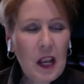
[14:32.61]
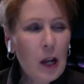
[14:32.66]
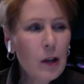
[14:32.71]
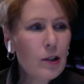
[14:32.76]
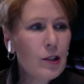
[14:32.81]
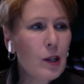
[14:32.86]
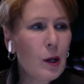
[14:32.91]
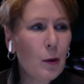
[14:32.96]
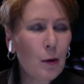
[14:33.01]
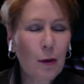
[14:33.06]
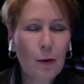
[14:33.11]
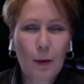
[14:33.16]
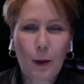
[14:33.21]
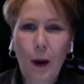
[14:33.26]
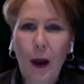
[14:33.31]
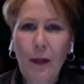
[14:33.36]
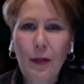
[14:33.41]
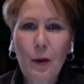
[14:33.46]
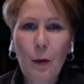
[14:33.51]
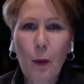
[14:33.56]
So
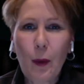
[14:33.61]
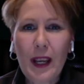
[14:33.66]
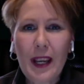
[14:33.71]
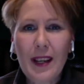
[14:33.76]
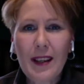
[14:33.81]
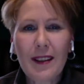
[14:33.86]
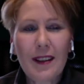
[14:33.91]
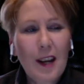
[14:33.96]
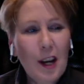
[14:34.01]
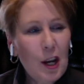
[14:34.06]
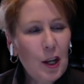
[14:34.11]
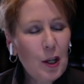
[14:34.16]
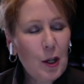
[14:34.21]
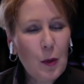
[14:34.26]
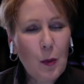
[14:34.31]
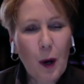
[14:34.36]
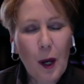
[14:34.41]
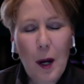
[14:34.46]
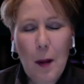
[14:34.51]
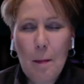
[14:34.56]
throughout the week,
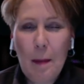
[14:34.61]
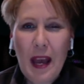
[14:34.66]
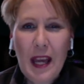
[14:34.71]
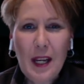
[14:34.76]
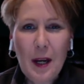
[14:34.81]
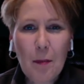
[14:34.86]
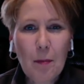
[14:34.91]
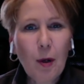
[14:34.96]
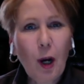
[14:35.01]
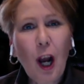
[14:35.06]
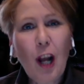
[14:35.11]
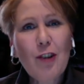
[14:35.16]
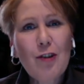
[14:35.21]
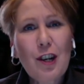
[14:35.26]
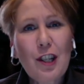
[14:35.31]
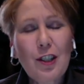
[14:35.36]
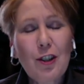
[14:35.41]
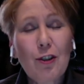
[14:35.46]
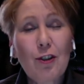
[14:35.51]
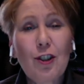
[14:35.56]
you want to make a
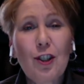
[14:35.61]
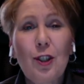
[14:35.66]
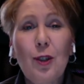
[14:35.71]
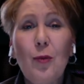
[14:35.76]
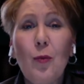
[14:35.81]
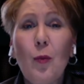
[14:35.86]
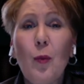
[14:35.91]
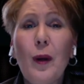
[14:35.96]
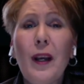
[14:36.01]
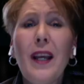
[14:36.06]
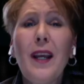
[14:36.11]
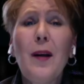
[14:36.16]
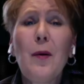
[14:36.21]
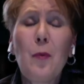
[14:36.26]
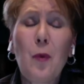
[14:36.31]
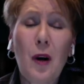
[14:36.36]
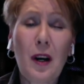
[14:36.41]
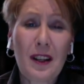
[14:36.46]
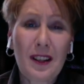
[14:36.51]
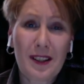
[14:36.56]
project or two, we
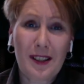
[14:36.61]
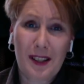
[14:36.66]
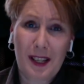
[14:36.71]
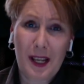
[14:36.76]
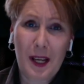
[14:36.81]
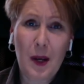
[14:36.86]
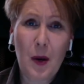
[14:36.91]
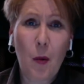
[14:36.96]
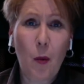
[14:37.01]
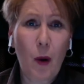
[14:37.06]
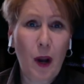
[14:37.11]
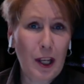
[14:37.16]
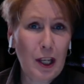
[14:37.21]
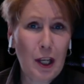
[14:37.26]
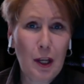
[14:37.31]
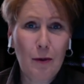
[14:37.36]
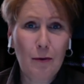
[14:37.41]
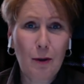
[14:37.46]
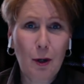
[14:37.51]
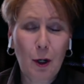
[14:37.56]
want to see what
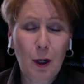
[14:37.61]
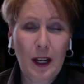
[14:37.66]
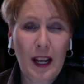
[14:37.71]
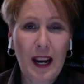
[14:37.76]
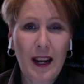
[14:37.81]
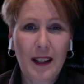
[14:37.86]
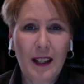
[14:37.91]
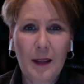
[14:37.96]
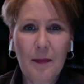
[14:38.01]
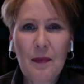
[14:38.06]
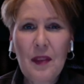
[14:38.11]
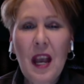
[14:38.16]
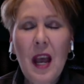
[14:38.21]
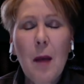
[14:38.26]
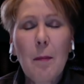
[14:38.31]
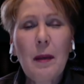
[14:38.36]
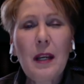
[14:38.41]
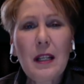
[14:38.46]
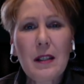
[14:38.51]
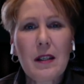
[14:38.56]
you've created.
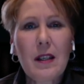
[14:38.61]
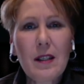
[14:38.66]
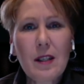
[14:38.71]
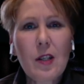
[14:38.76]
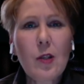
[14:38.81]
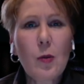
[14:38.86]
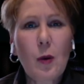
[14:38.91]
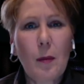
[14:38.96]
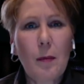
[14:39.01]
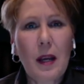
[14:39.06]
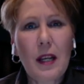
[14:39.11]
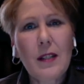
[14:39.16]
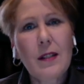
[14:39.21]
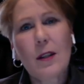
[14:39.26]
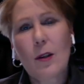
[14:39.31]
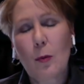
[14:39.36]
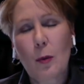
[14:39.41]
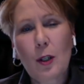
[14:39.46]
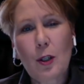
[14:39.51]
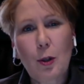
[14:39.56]
Because this is what makes
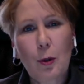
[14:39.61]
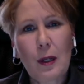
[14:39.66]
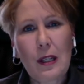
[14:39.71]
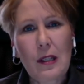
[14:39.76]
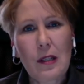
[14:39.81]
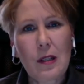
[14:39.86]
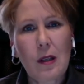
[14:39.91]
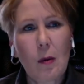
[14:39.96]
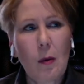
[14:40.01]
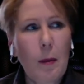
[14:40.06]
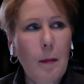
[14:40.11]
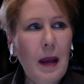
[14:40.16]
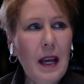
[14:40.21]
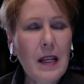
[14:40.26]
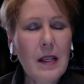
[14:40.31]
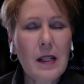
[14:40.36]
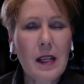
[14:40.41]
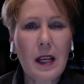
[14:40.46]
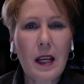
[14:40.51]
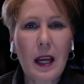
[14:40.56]
the retreat so
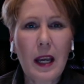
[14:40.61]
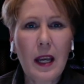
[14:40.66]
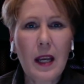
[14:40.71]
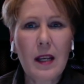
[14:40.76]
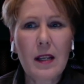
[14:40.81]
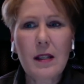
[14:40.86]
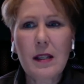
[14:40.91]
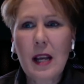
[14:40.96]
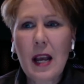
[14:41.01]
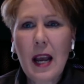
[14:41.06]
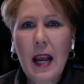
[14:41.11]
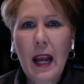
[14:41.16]
amazing is